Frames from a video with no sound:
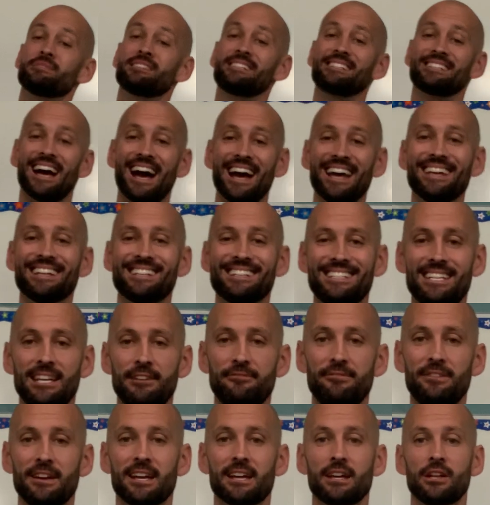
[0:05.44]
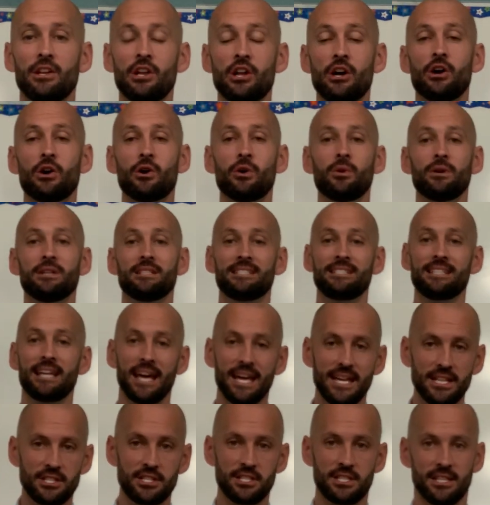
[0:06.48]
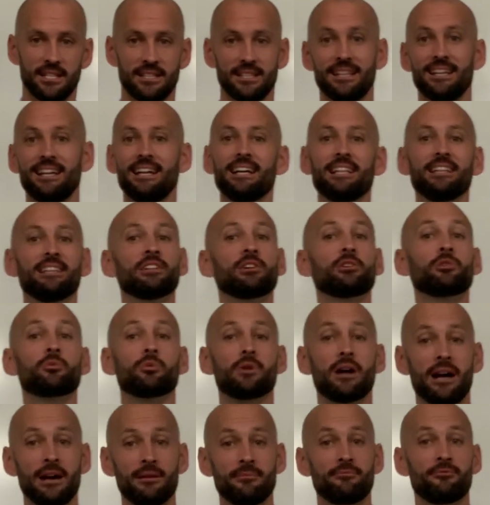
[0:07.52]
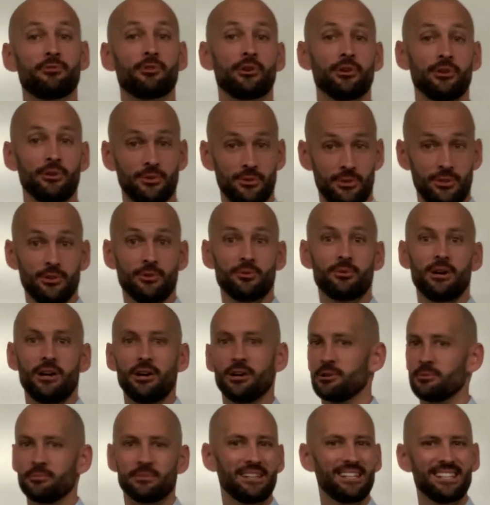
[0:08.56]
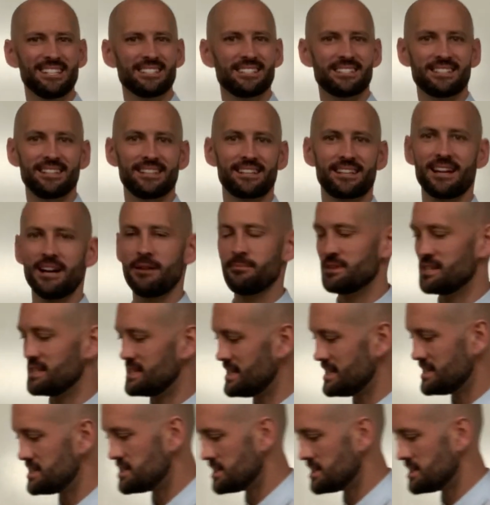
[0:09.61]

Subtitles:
scientific notation. Little rhyme for you. You're welcome. You didn't see it coming, did